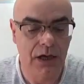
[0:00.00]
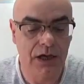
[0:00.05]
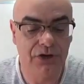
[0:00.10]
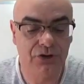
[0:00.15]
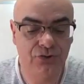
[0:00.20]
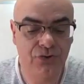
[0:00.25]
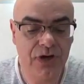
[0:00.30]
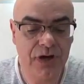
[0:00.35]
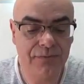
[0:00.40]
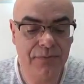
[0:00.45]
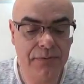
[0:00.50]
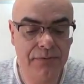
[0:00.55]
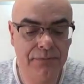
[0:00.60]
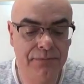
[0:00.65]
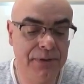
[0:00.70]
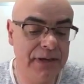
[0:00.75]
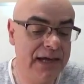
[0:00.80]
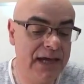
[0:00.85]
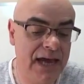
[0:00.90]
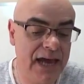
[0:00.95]
Drea
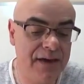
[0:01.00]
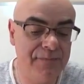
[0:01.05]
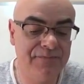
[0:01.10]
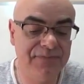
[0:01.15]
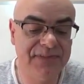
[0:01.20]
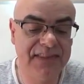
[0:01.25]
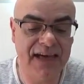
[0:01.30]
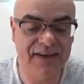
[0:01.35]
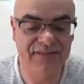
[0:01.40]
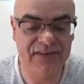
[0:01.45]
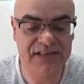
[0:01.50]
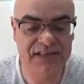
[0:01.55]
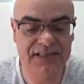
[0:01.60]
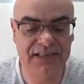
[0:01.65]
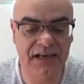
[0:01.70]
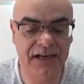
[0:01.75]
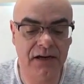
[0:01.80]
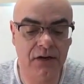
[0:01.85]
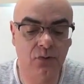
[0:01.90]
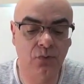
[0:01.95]
became
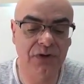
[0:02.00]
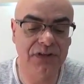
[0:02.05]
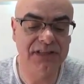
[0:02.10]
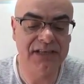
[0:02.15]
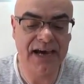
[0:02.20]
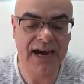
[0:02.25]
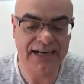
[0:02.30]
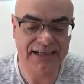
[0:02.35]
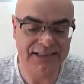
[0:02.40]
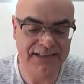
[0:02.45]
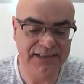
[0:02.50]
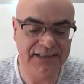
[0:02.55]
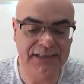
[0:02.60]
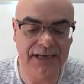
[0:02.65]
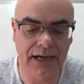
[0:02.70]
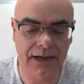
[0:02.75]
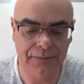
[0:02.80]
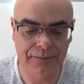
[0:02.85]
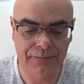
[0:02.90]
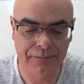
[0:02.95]
devastated with the idea.